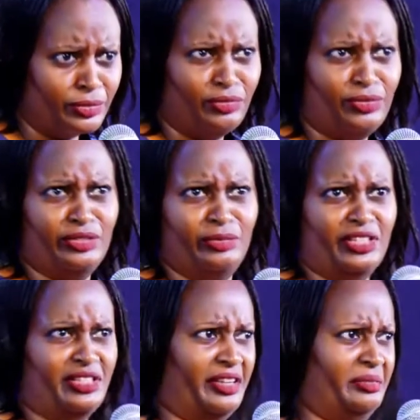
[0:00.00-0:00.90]
So of course me, I
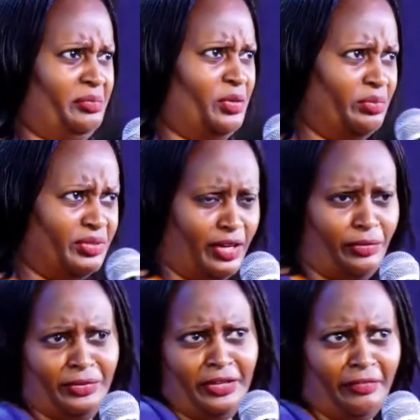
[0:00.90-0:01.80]
was like, I
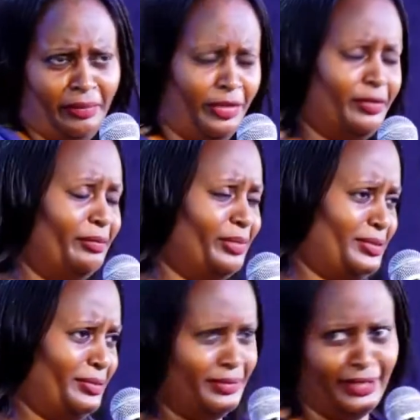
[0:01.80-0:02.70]
don't have. I'm the only
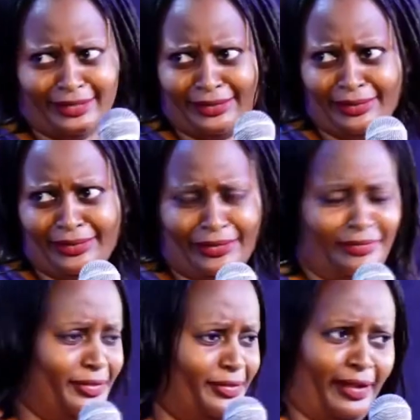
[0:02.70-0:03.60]
person who does
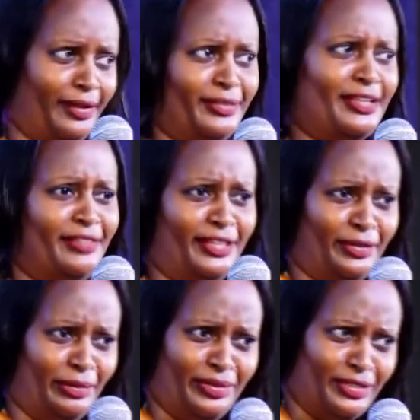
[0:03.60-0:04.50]
gluten food. I don't have any
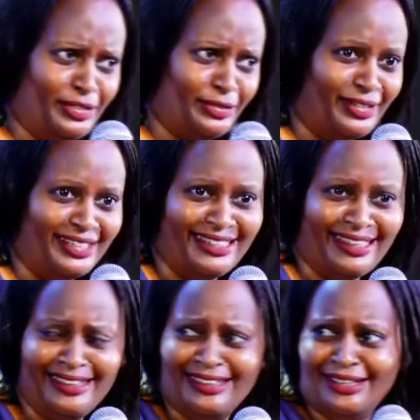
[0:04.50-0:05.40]
competition.
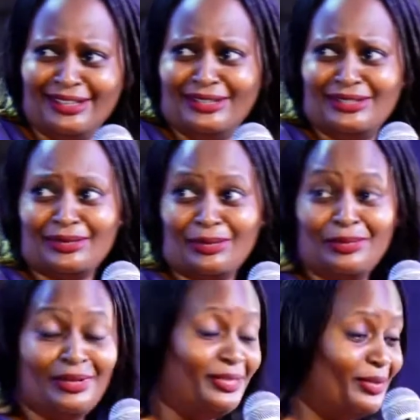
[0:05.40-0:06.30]
So
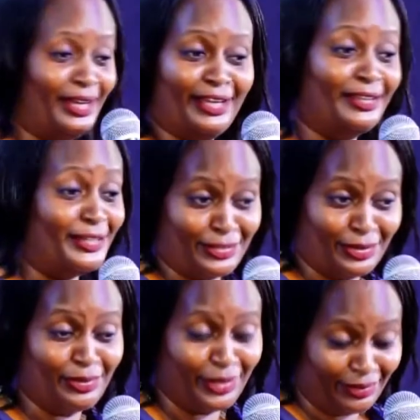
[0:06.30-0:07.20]
they were like, there is
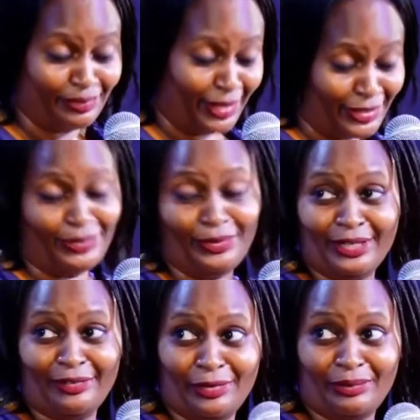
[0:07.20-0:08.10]
no way that you
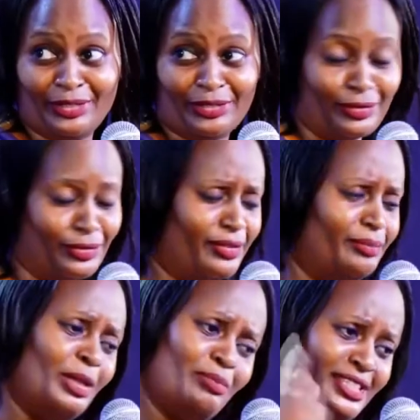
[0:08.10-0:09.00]
don't have competition. So
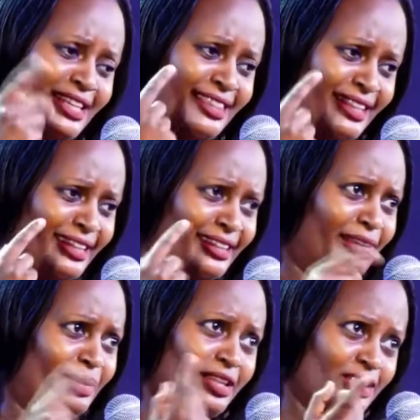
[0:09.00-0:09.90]
it made me start thinking
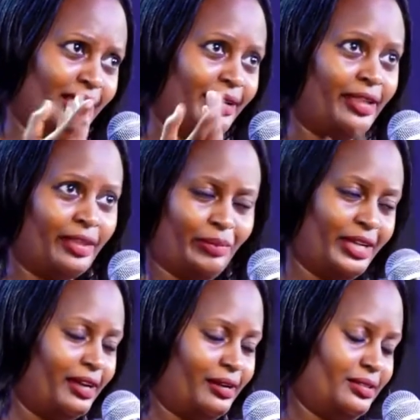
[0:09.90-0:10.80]
that actually other
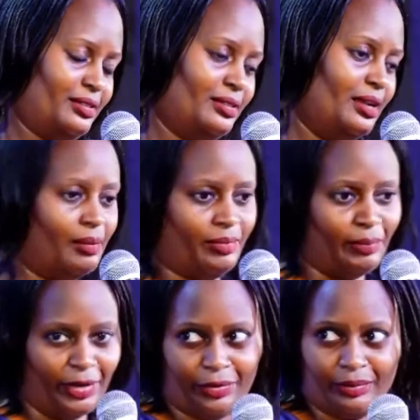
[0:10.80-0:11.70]
bakers
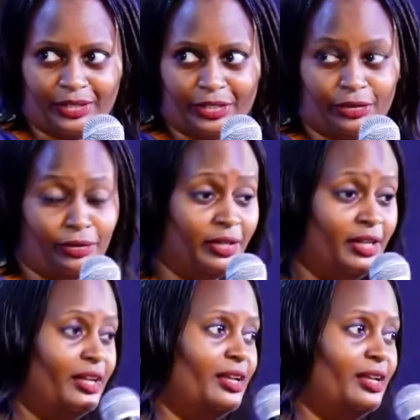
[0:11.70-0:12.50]
are my competition.